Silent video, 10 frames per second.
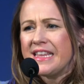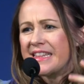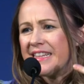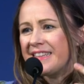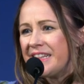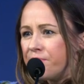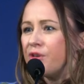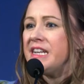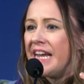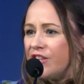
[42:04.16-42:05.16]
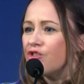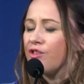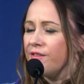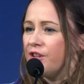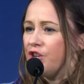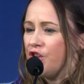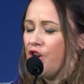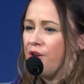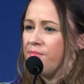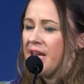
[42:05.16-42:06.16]
think the slippery nature of the
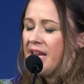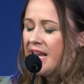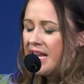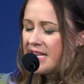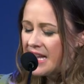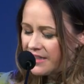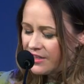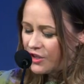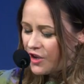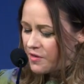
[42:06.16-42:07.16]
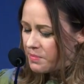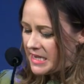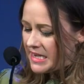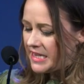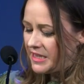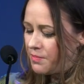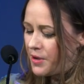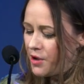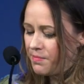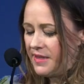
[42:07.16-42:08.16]
term does serve a particular
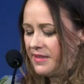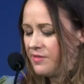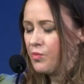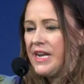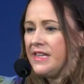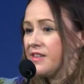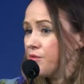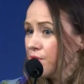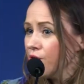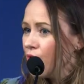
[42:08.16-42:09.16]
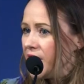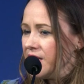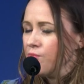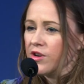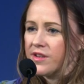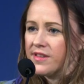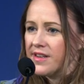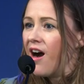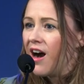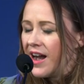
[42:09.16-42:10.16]
purpose. When it's deployed, what does
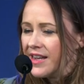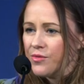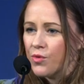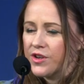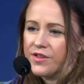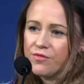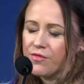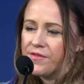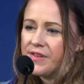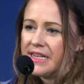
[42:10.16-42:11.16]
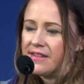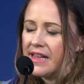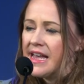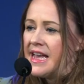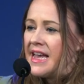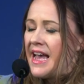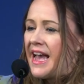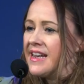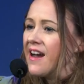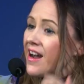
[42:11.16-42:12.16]
it hide and what does it reveal?
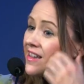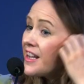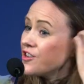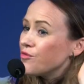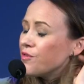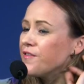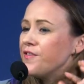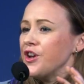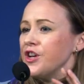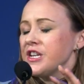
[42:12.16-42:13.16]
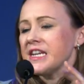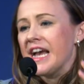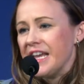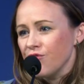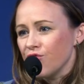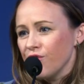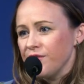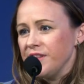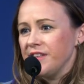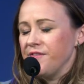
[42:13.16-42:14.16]
And I like to refer to Kate
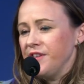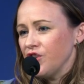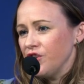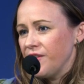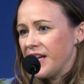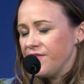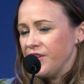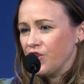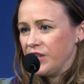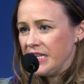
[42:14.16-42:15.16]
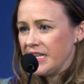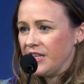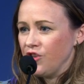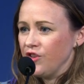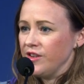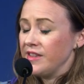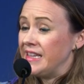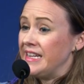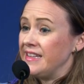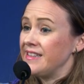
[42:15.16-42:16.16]
Crawford's definition of artificial intelligence,
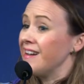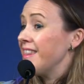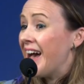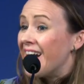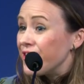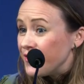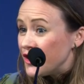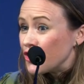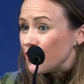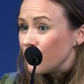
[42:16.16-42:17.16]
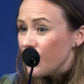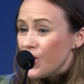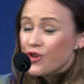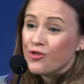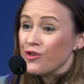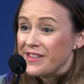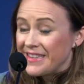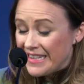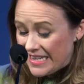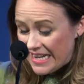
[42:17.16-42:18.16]
that it's neither artificial nor is
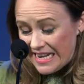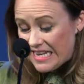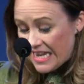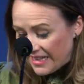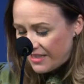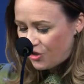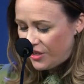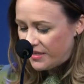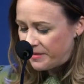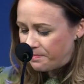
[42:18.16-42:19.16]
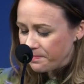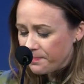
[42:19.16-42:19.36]
it intelligent.